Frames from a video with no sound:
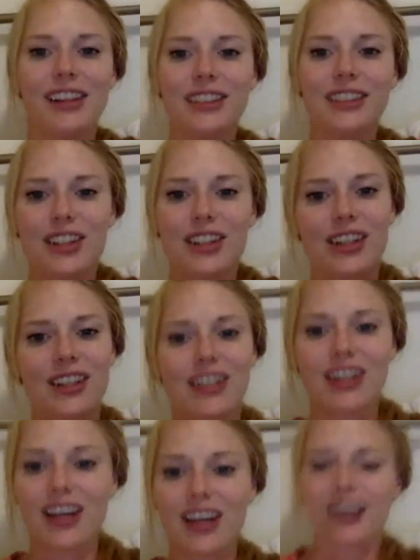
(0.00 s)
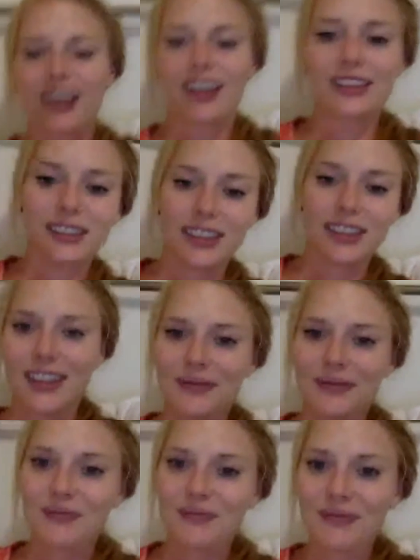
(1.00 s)
just
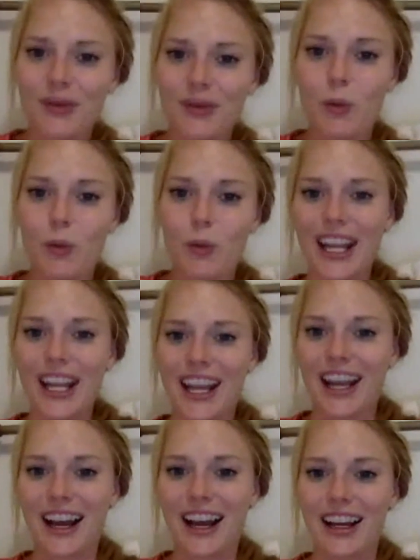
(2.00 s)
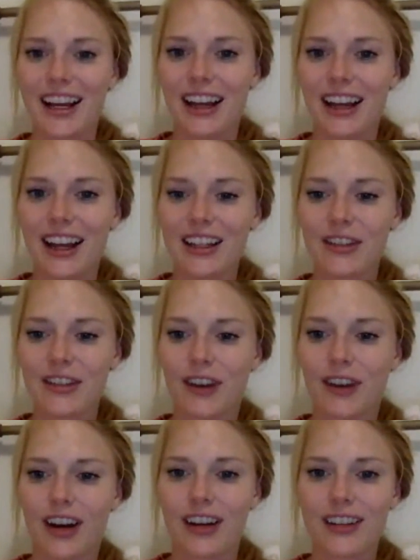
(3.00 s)
what I can as
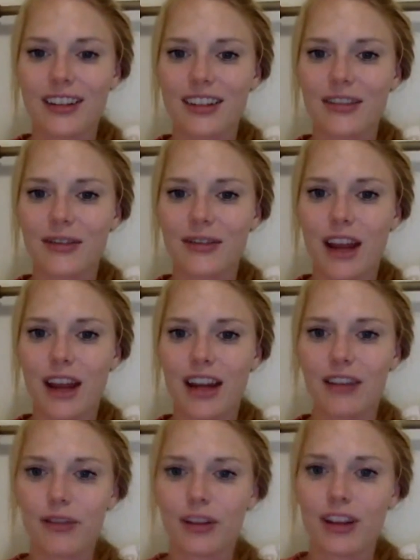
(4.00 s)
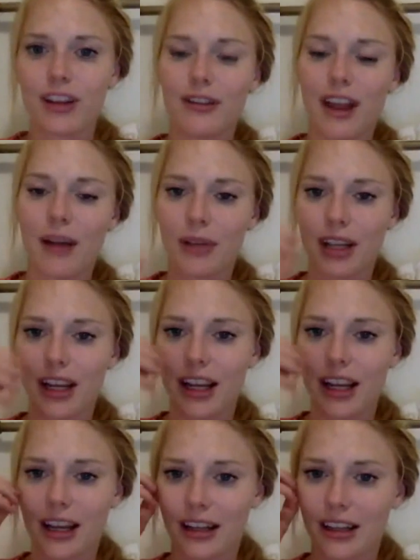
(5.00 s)
far as fighting for the
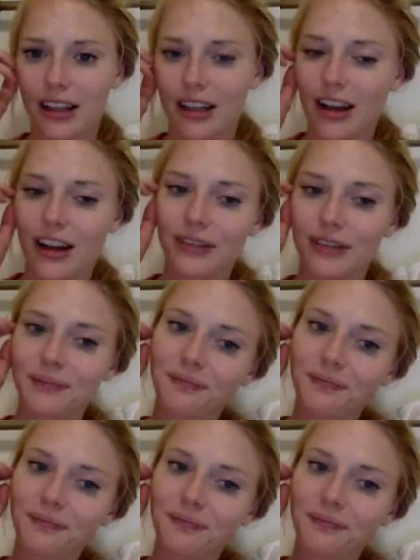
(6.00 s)
family and um,